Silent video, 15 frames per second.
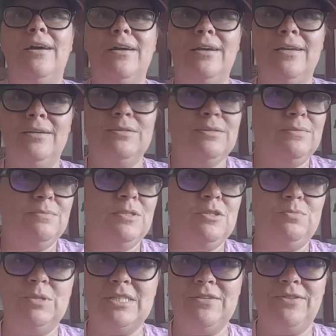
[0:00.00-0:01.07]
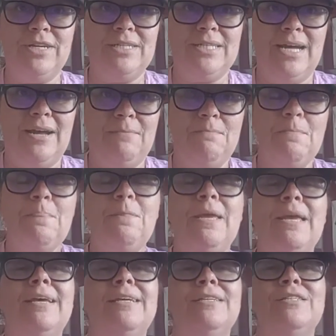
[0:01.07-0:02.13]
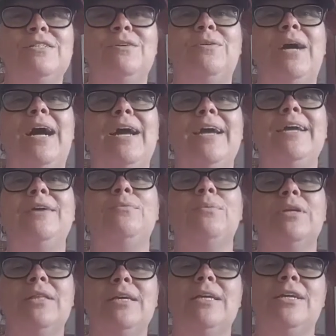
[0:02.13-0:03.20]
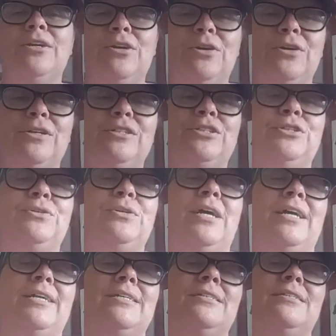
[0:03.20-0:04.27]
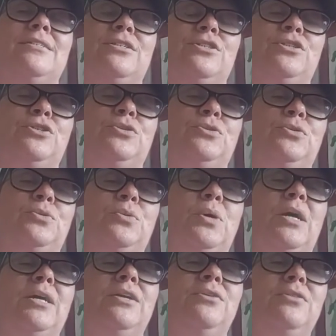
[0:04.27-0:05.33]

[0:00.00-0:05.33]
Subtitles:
a specific time. So I really encourage you guys to